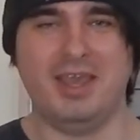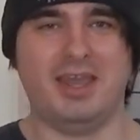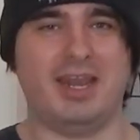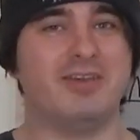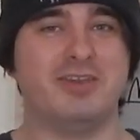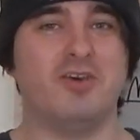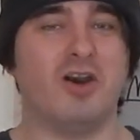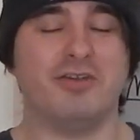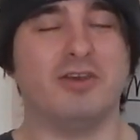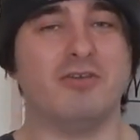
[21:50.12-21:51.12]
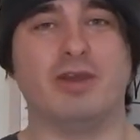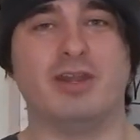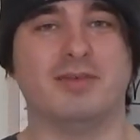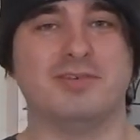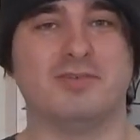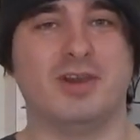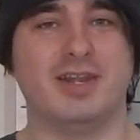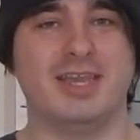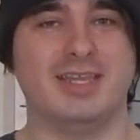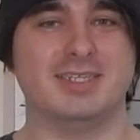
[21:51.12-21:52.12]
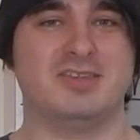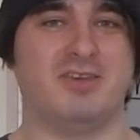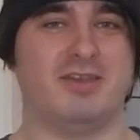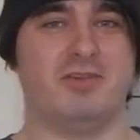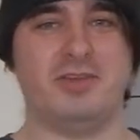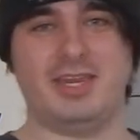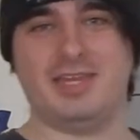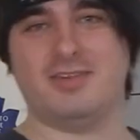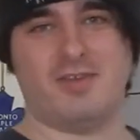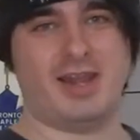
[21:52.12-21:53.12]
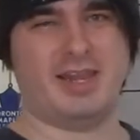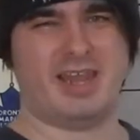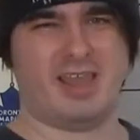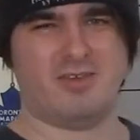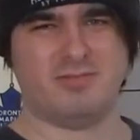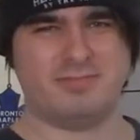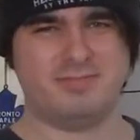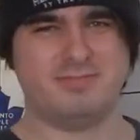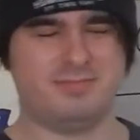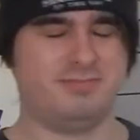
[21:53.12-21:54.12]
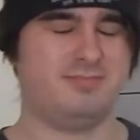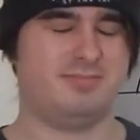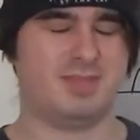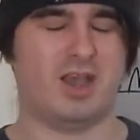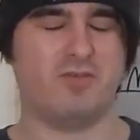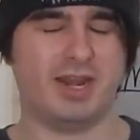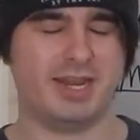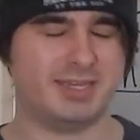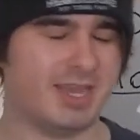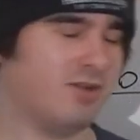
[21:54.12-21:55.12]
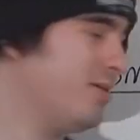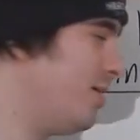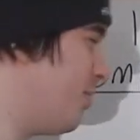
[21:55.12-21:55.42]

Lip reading: Now, you all know what number 1 is. Do I really need to write it down? I'll write it down. I'm